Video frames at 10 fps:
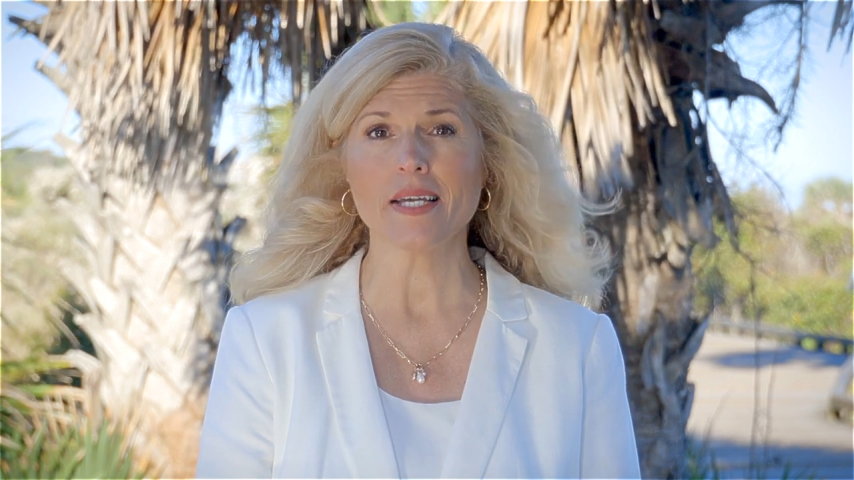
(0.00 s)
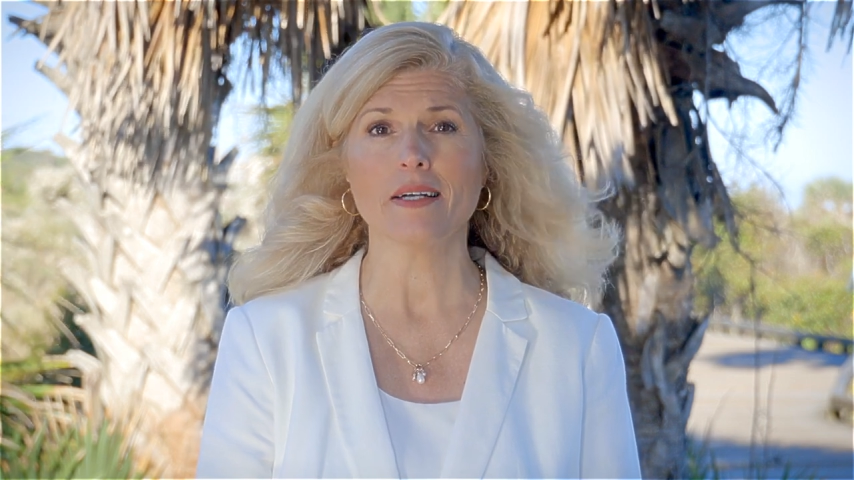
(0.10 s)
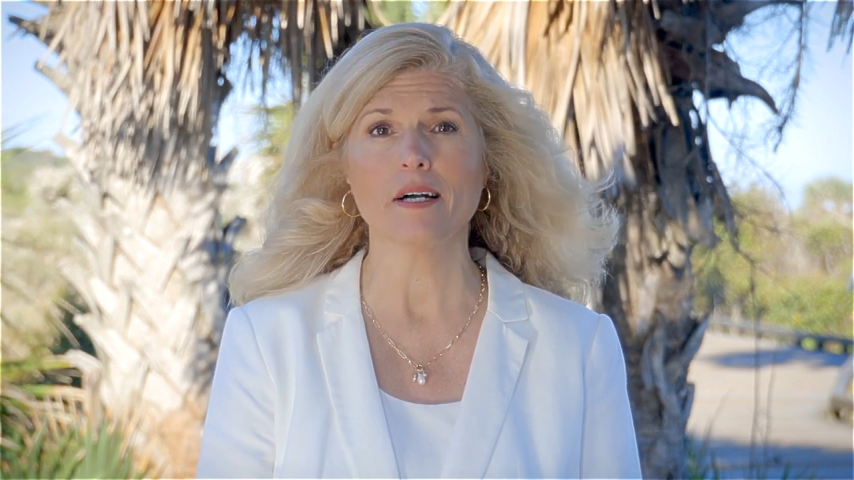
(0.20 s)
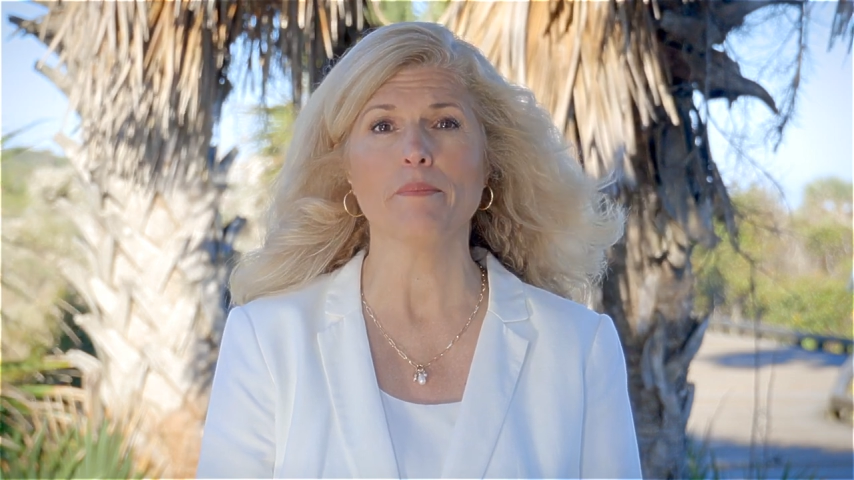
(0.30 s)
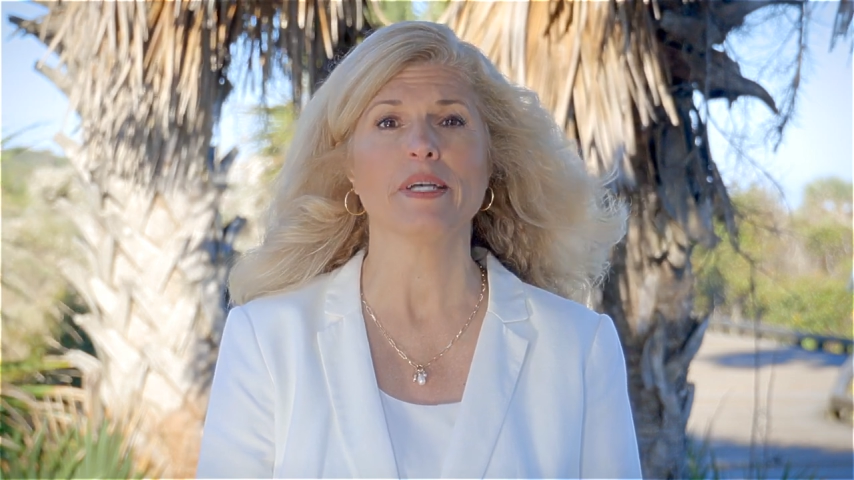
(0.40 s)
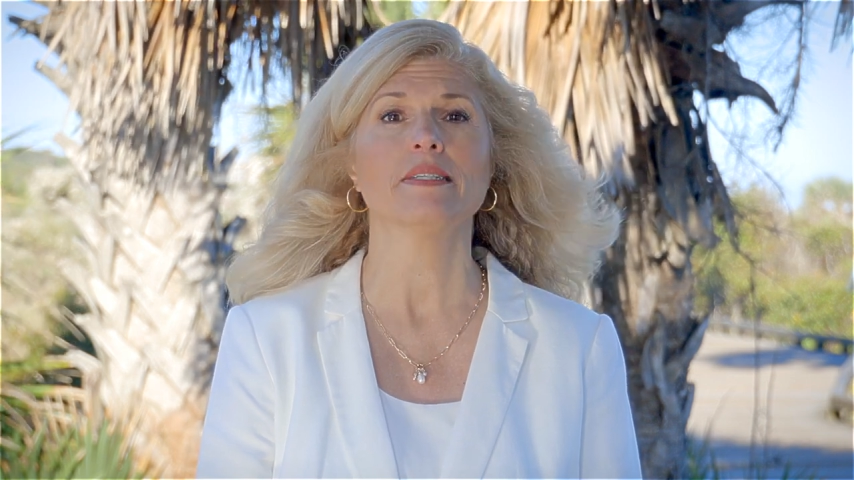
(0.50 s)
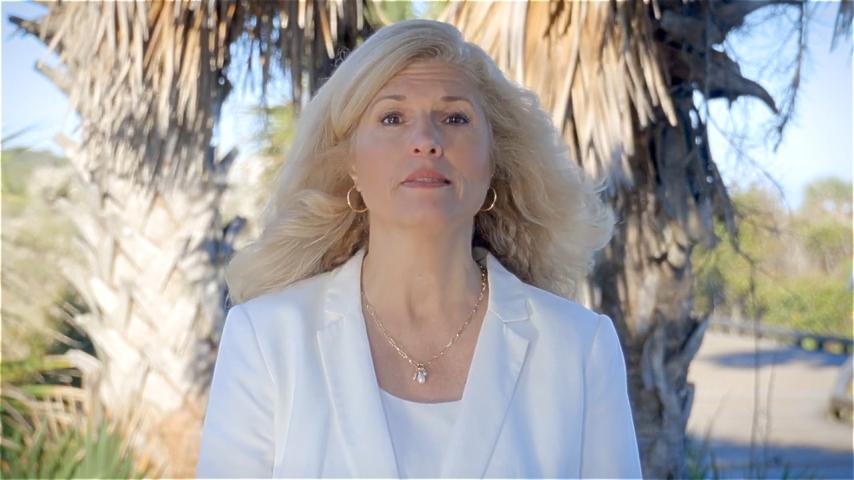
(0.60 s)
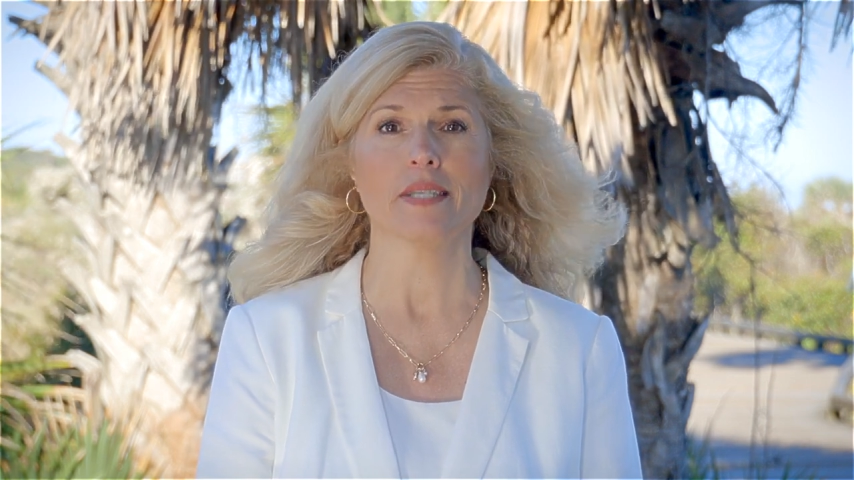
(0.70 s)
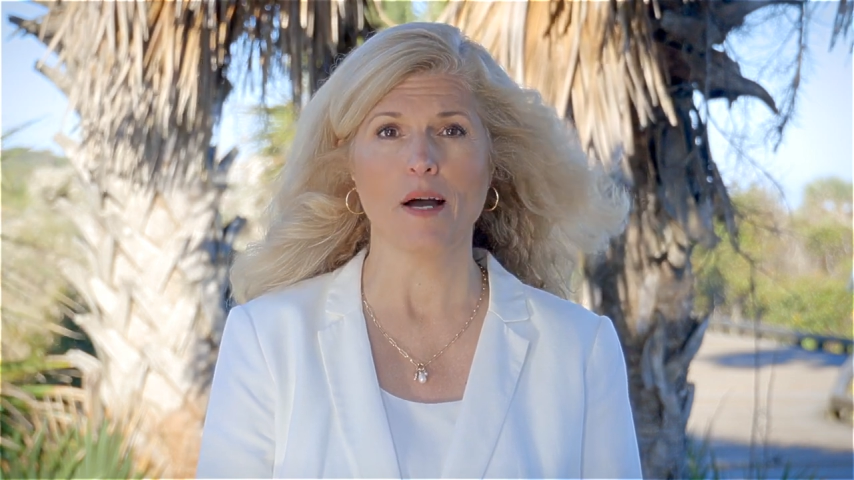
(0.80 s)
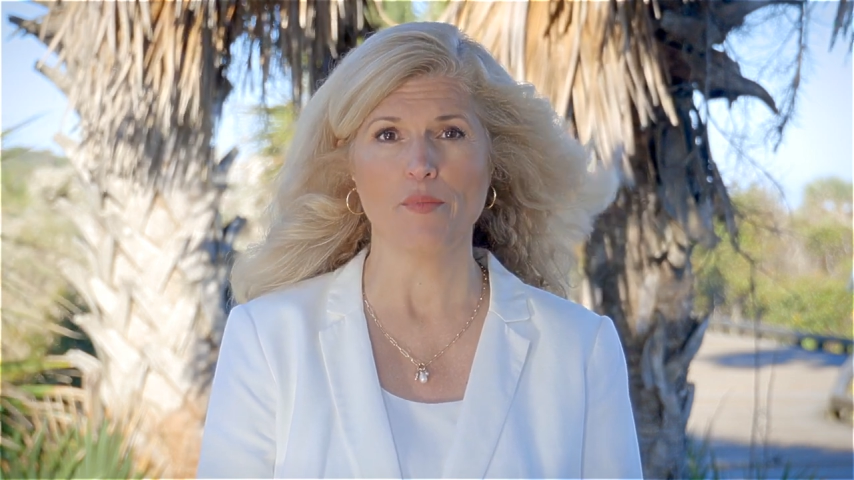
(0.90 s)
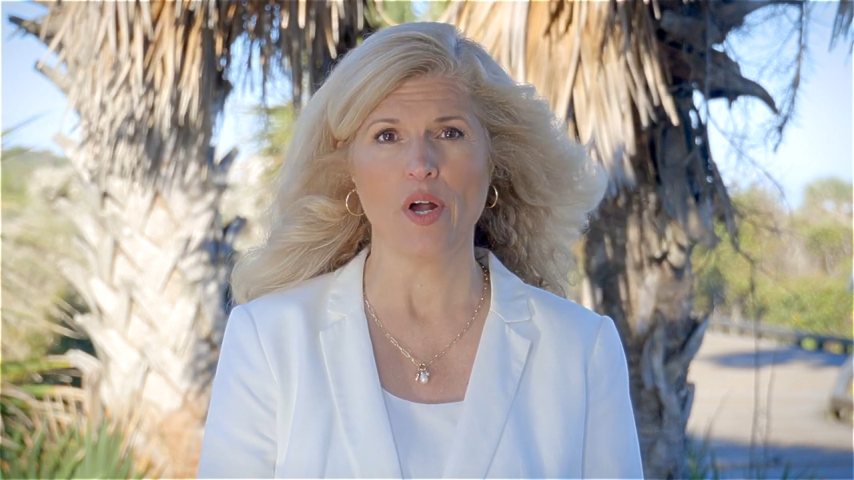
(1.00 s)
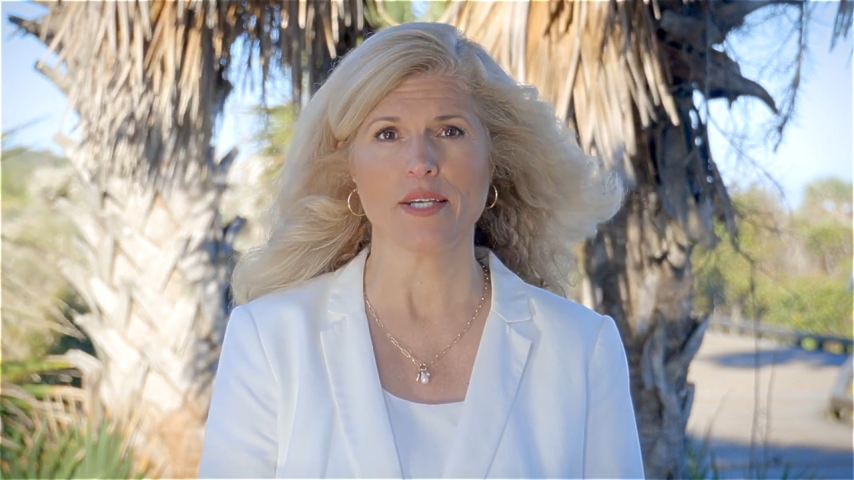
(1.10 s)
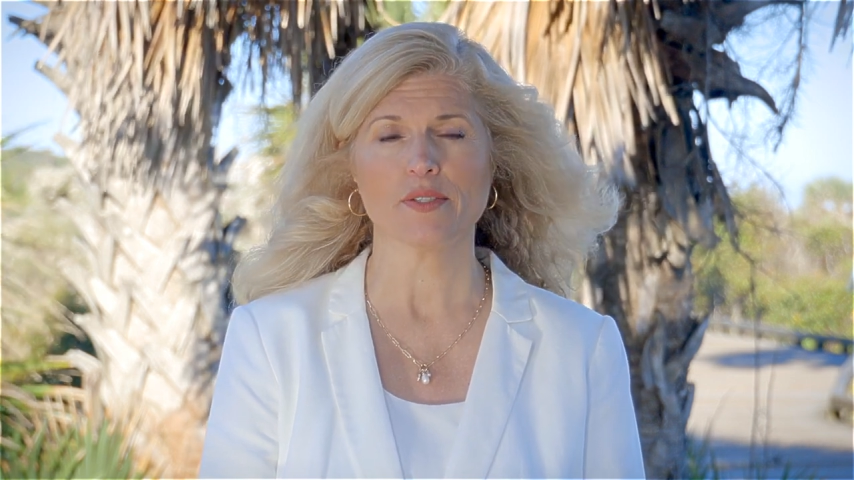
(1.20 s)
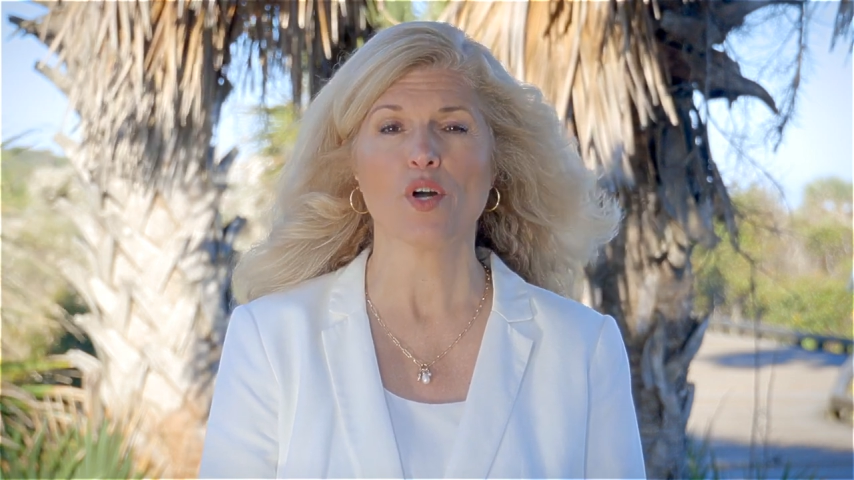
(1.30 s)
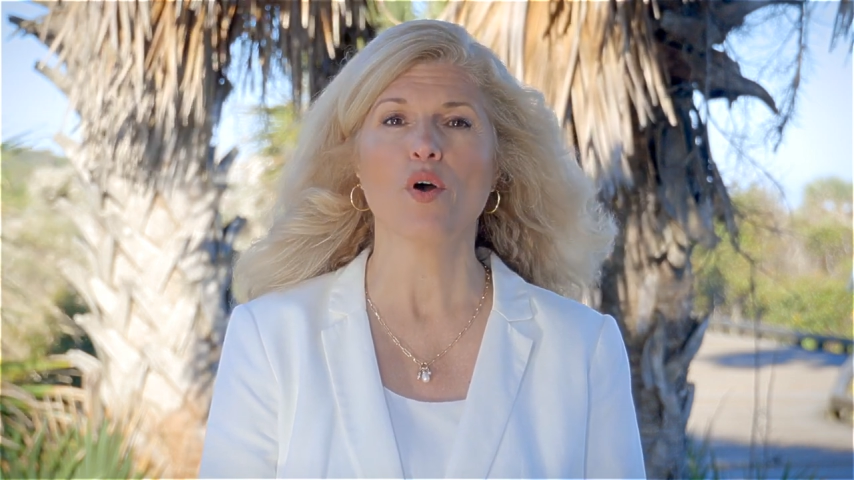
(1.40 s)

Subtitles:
incumbent, Tom Rice,